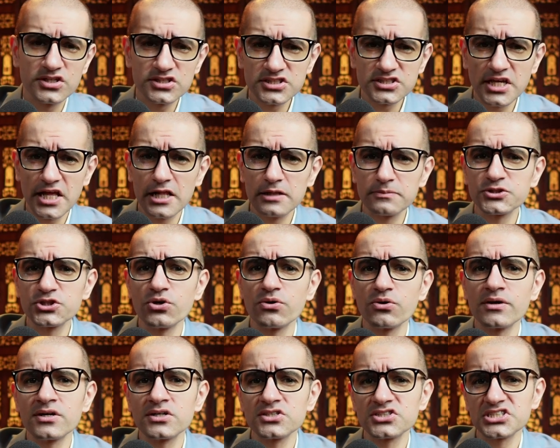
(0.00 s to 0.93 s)
helps you
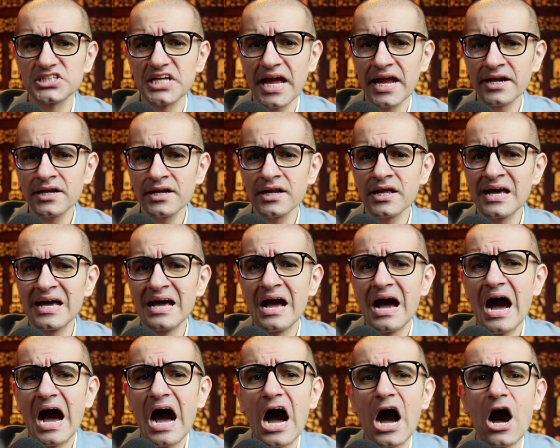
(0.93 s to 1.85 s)
understand
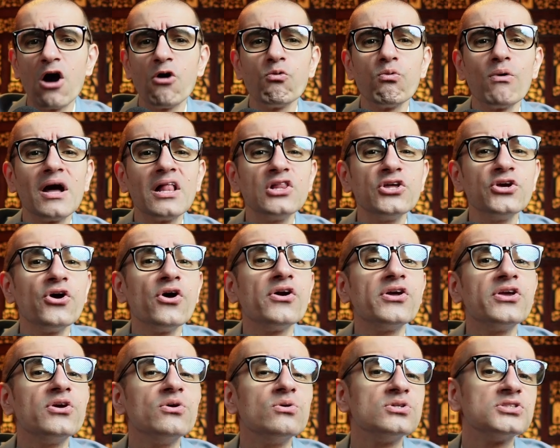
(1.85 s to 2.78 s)
how well you're
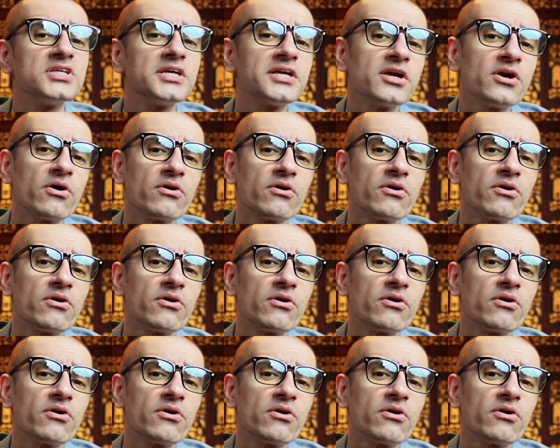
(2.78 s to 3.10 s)
using your